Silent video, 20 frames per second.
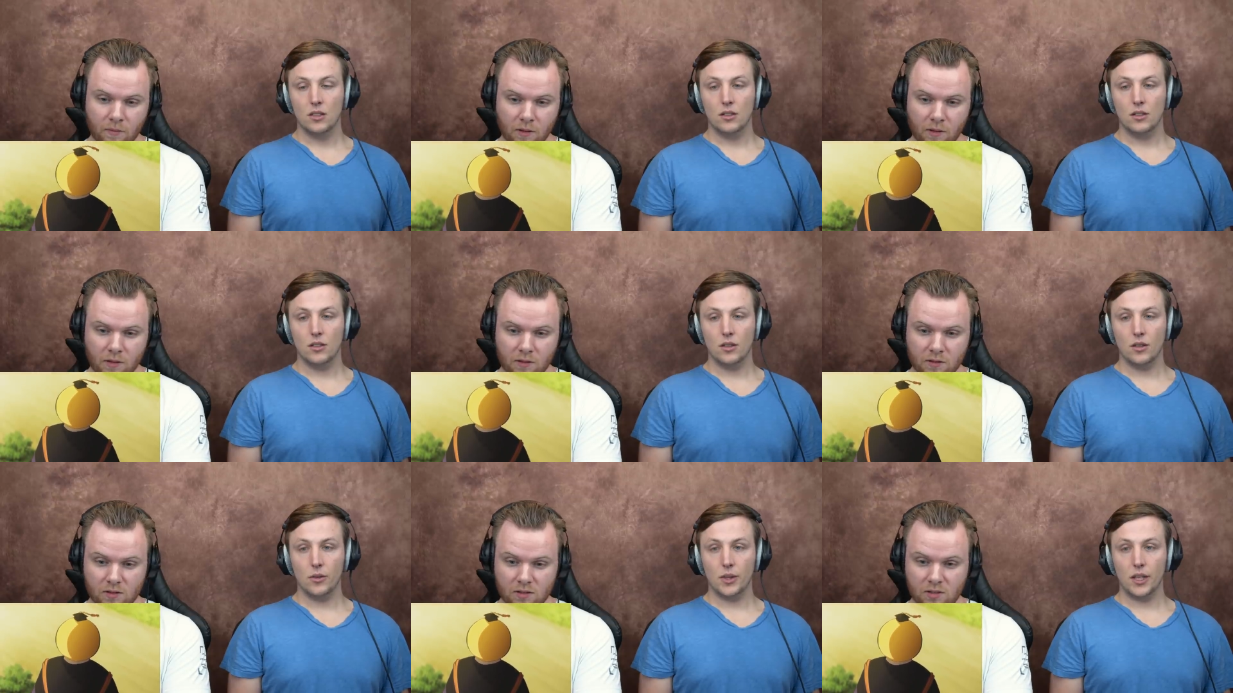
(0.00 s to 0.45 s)

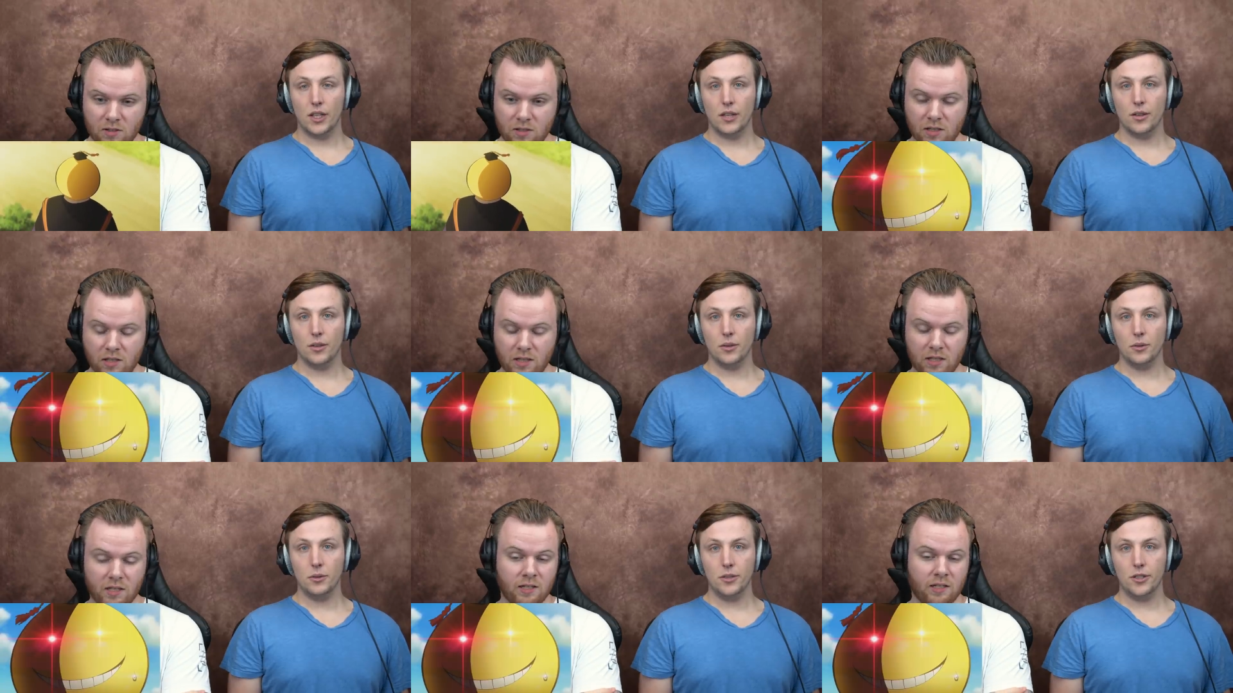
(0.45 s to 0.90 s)
Speaker 1: they
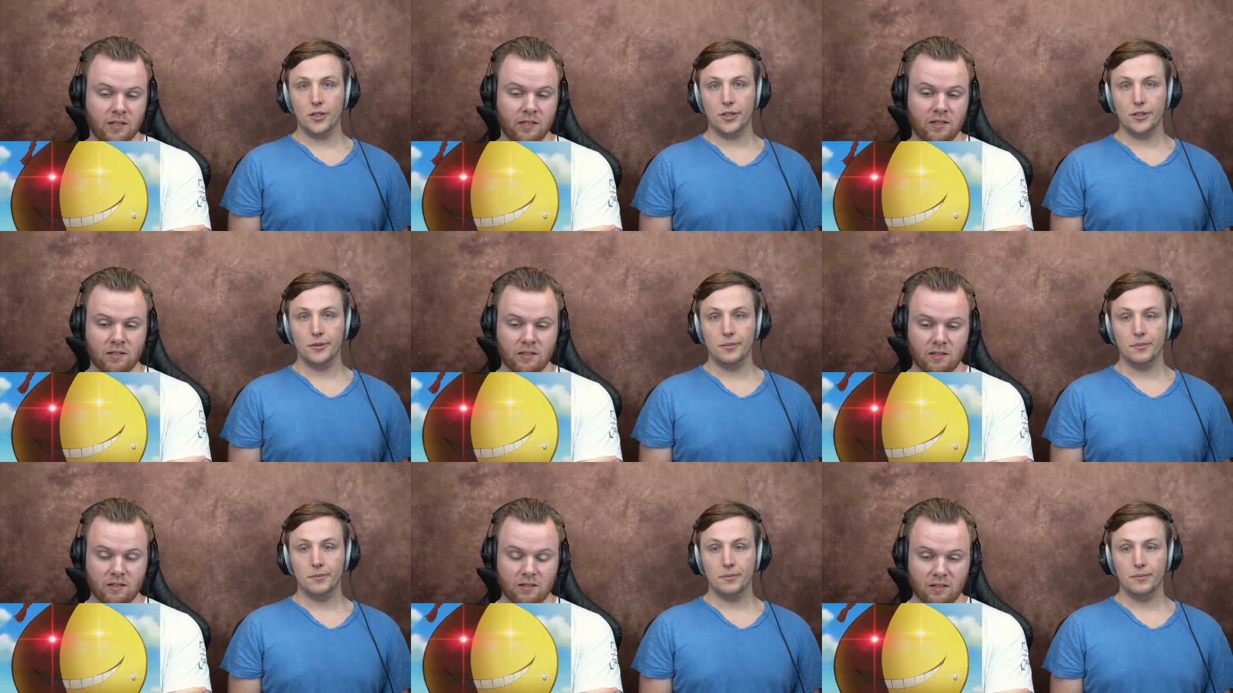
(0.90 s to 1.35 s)

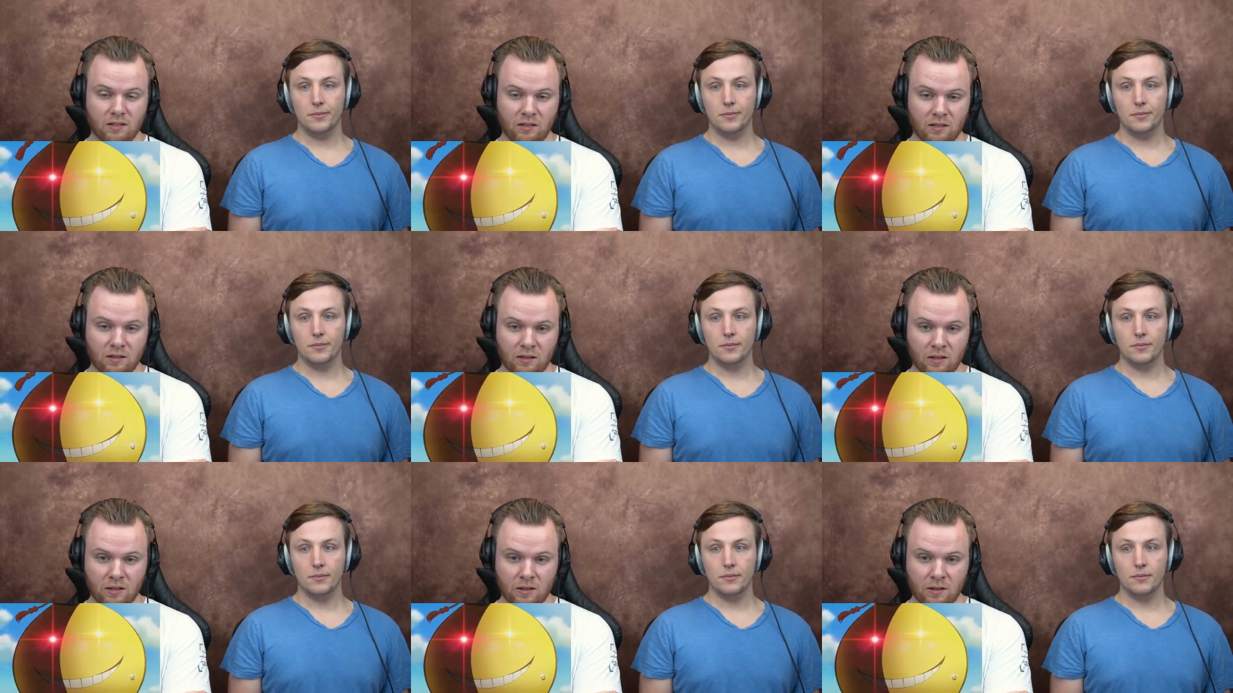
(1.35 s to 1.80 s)
Jeez.
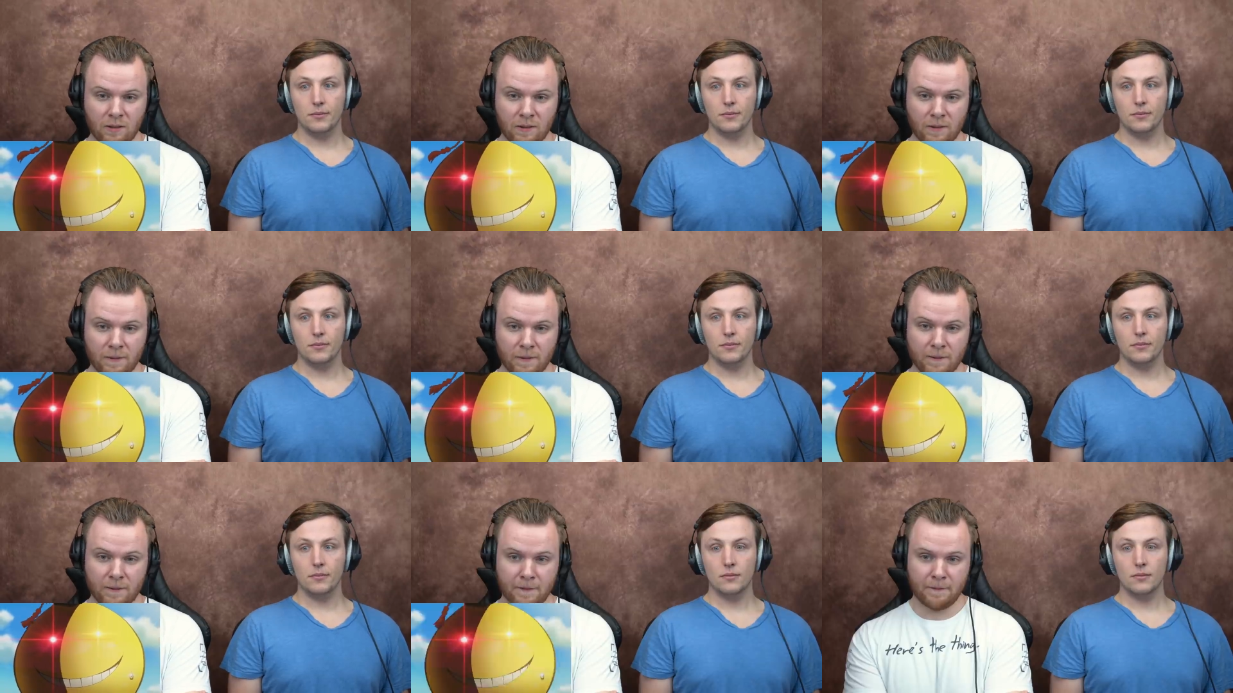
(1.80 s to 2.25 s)

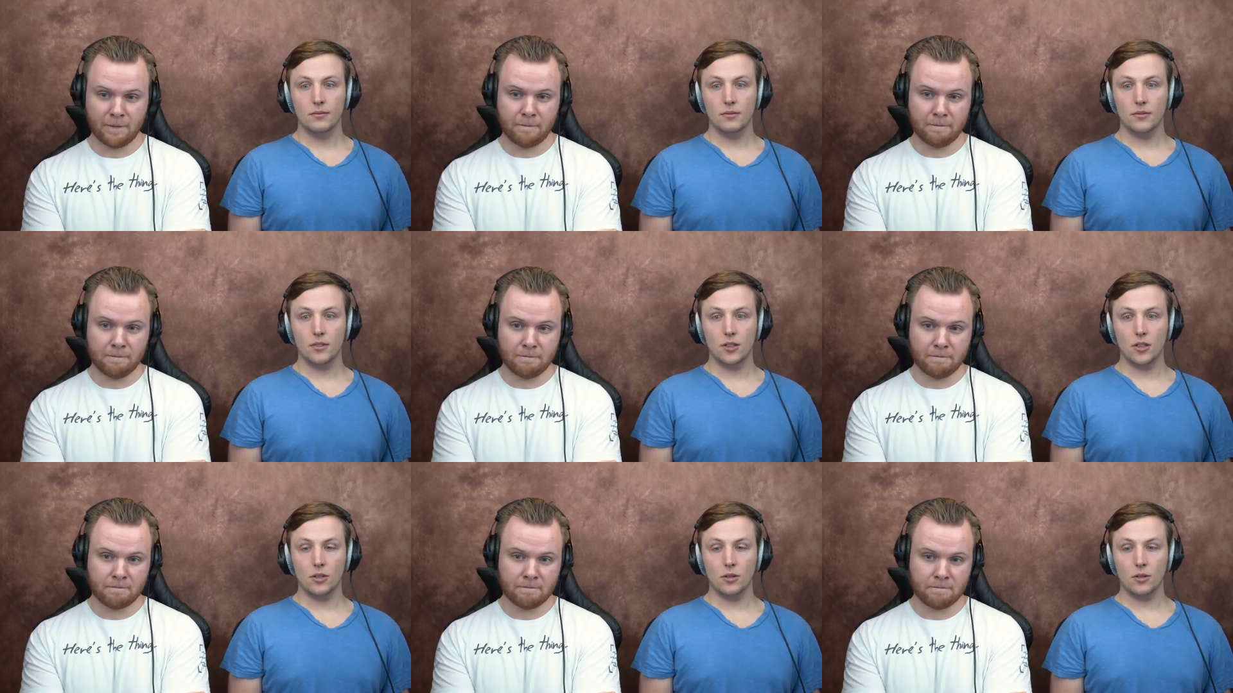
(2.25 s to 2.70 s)

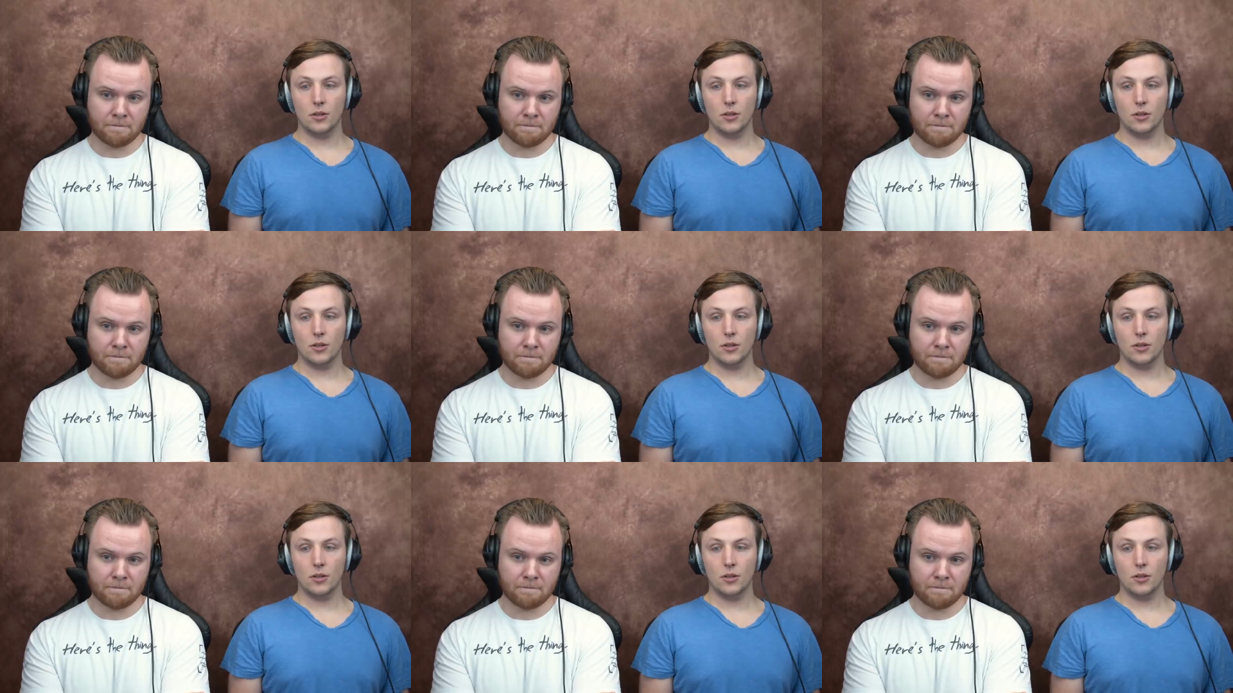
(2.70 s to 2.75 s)
don't.